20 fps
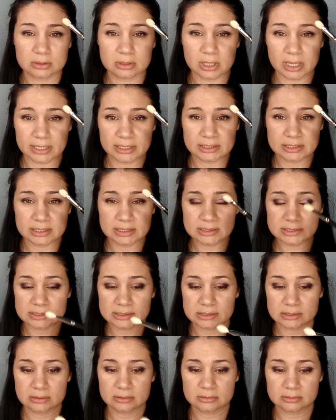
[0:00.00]
like
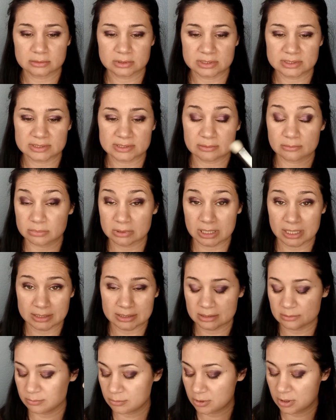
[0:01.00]
this this is a
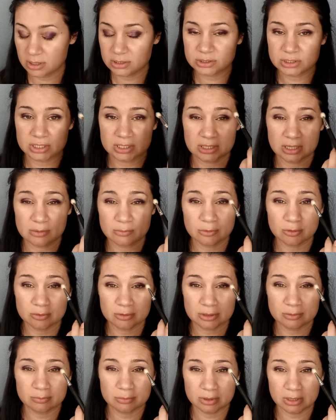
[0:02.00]
blending brush and I'm
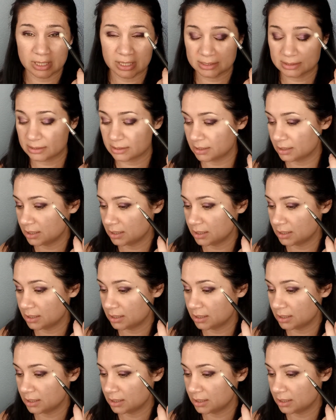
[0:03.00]
gonna blend